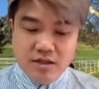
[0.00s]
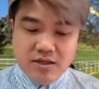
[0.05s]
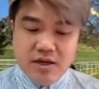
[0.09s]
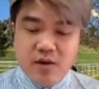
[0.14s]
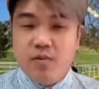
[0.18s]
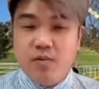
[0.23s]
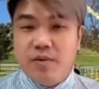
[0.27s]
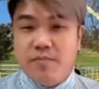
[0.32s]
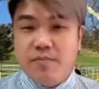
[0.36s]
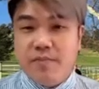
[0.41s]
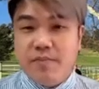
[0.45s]
So
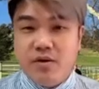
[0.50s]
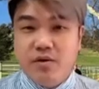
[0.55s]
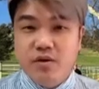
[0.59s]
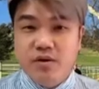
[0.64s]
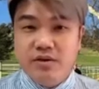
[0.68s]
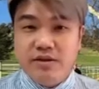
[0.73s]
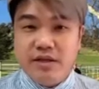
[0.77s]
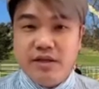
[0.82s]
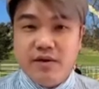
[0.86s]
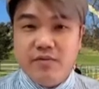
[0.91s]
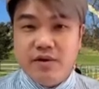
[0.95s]
it would be
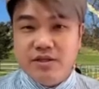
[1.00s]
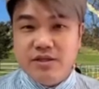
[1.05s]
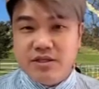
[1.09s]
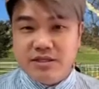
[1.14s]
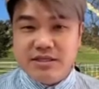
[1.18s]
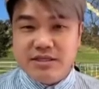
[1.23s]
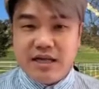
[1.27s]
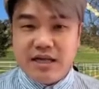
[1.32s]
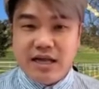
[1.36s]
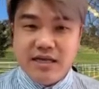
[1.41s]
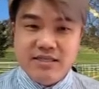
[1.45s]
good that we
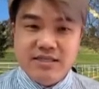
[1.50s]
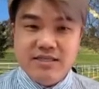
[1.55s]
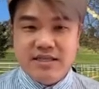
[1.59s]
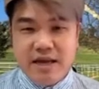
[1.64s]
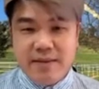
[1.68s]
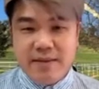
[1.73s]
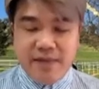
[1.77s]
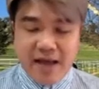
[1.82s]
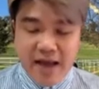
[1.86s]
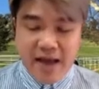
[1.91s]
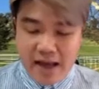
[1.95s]
just
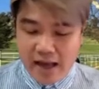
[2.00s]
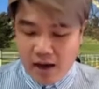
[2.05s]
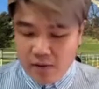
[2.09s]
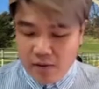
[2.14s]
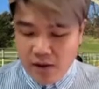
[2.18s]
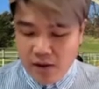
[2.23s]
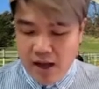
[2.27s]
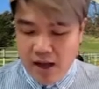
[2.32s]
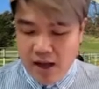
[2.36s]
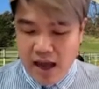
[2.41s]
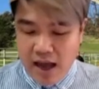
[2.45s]
skip that
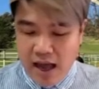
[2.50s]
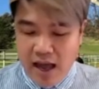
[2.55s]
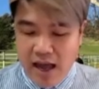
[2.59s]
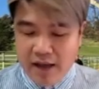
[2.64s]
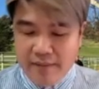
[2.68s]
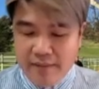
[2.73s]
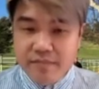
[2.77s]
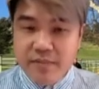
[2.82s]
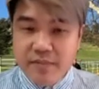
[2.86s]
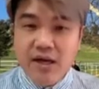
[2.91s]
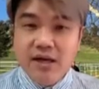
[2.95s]
out.
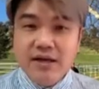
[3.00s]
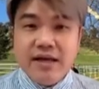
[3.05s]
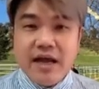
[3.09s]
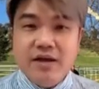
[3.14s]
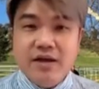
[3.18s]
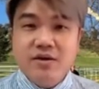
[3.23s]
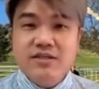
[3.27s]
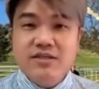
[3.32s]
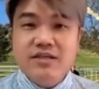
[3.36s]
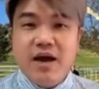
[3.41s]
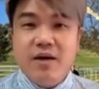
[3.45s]
Can
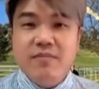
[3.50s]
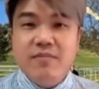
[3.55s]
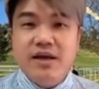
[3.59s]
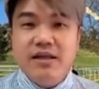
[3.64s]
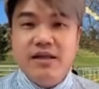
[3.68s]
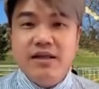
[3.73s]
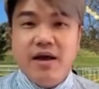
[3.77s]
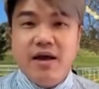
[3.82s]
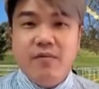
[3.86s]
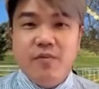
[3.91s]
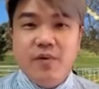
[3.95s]
you tell me
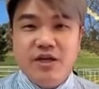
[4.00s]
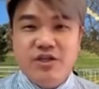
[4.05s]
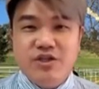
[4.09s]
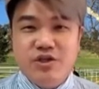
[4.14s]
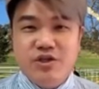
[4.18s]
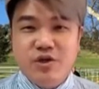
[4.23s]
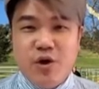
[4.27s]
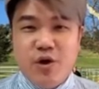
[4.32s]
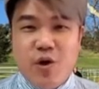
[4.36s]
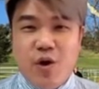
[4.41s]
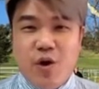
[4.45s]
that which
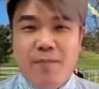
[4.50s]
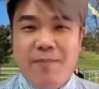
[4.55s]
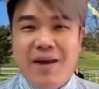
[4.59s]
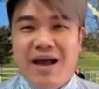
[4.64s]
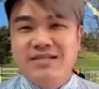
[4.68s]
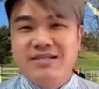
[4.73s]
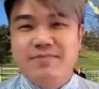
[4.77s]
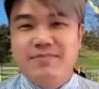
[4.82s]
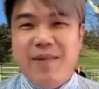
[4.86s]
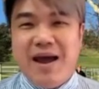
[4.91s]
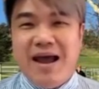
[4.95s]
your
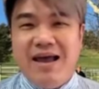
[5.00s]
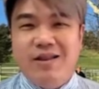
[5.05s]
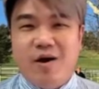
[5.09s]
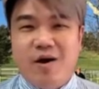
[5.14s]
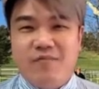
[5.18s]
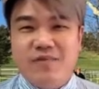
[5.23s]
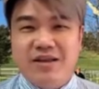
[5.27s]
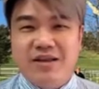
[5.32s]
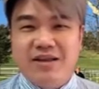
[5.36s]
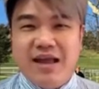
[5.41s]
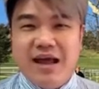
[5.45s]
best bet
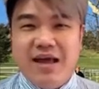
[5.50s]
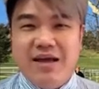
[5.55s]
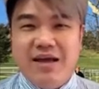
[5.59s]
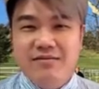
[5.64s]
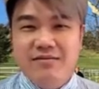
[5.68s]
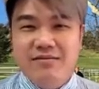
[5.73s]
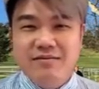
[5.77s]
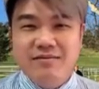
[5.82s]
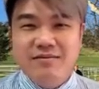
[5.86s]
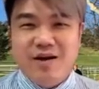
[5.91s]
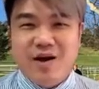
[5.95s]
of the day
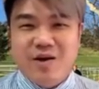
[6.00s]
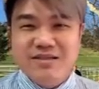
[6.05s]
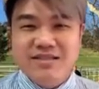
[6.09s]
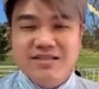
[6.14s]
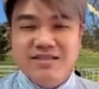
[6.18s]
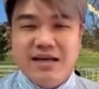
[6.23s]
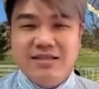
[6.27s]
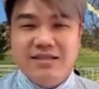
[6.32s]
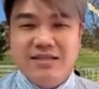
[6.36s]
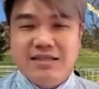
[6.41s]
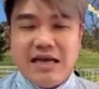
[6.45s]
on
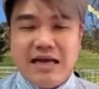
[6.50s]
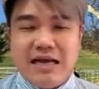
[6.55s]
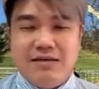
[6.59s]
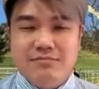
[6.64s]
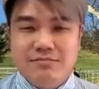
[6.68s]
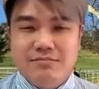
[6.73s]
Saturday?